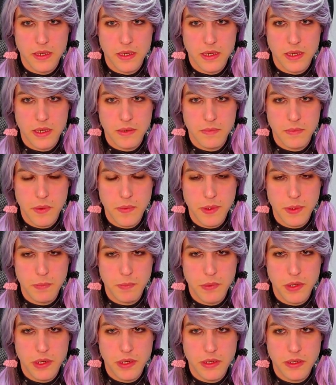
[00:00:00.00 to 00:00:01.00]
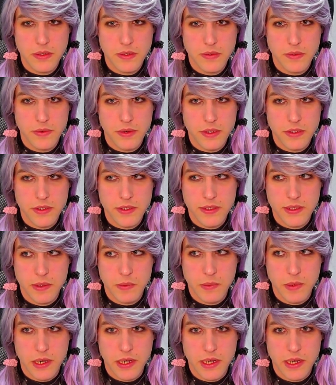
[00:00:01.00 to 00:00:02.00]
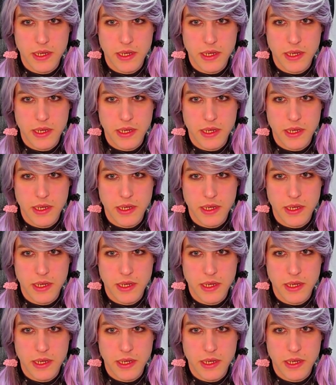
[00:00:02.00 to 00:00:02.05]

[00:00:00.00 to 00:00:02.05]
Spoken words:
We would put it into register 1, I